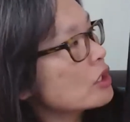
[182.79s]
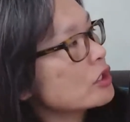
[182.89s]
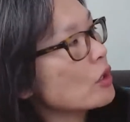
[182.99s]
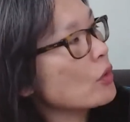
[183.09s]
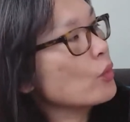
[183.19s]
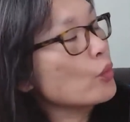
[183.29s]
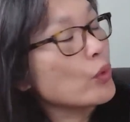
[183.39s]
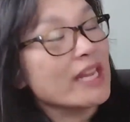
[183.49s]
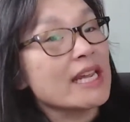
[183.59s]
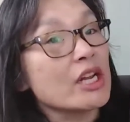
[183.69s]
So
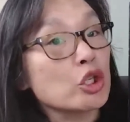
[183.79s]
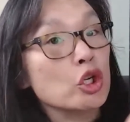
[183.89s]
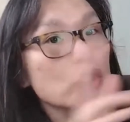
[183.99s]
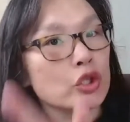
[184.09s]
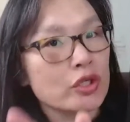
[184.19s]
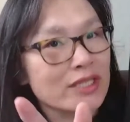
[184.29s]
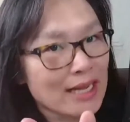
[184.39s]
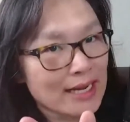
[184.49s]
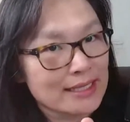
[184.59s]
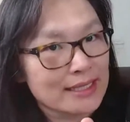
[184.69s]
we introduce
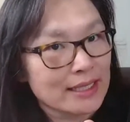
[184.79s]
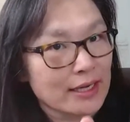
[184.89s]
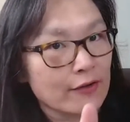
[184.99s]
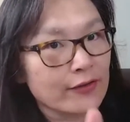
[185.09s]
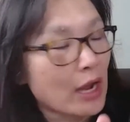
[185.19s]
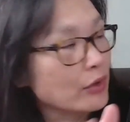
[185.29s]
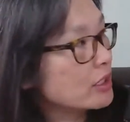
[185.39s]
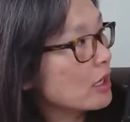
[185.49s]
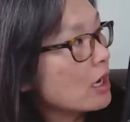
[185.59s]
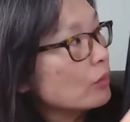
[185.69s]
the idea of
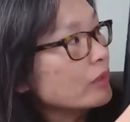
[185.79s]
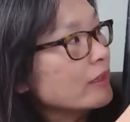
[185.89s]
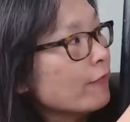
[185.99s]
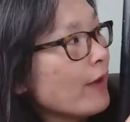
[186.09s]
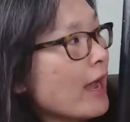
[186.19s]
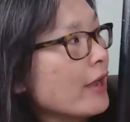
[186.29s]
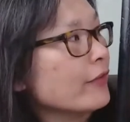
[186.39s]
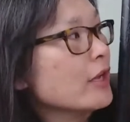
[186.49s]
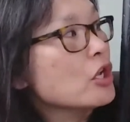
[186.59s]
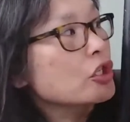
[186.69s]
counting on with the 5.
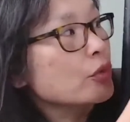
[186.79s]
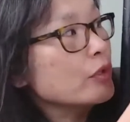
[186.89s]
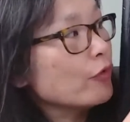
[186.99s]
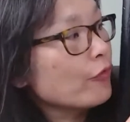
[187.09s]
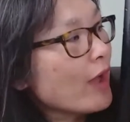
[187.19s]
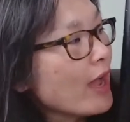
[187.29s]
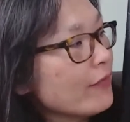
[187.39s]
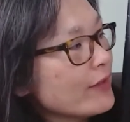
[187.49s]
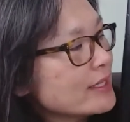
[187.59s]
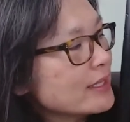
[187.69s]
So we do
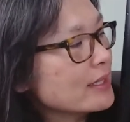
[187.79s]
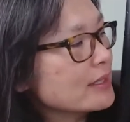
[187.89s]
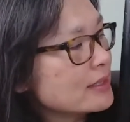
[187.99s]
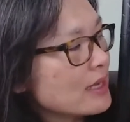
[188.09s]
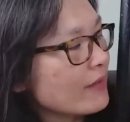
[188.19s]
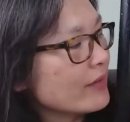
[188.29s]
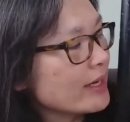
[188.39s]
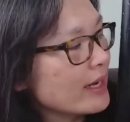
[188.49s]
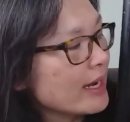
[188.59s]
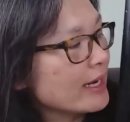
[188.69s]
5, 6,
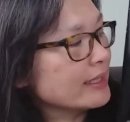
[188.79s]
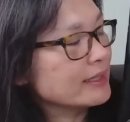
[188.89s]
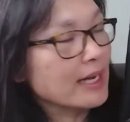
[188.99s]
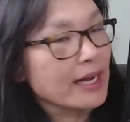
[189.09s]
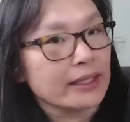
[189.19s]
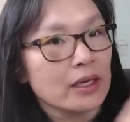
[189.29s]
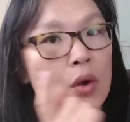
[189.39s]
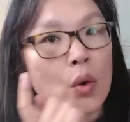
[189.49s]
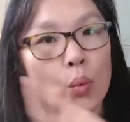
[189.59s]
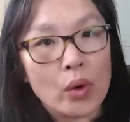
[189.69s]
7, 8, 9.
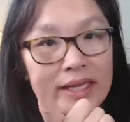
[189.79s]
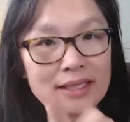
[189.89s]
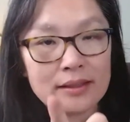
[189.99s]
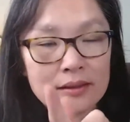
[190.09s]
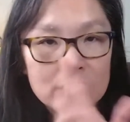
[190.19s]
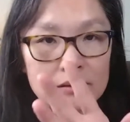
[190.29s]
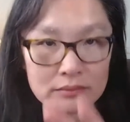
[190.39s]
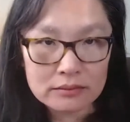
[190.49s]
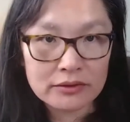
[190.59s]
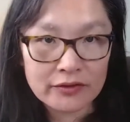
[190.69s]
What,
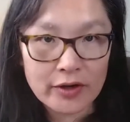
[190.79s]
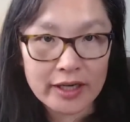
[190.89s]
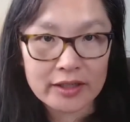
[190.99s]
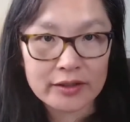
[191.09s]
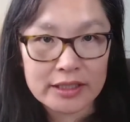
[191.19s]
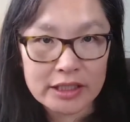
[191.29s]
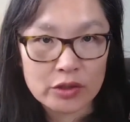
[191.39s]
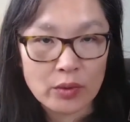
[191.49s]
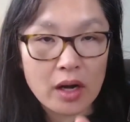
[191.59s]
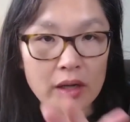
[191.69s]
before I
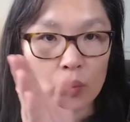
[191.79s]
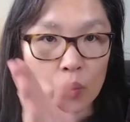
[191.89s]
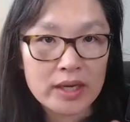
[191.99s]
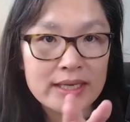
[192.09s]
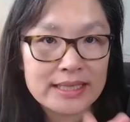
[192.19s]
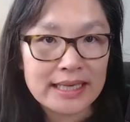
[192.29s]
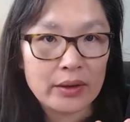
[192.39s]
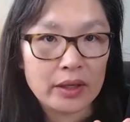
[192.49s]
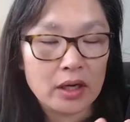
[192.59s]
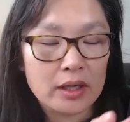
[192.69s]
continue on, what is
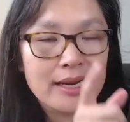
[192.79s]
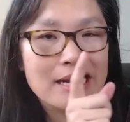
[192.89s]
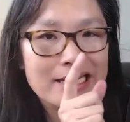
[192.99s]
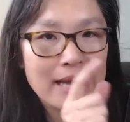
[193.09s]
counting on?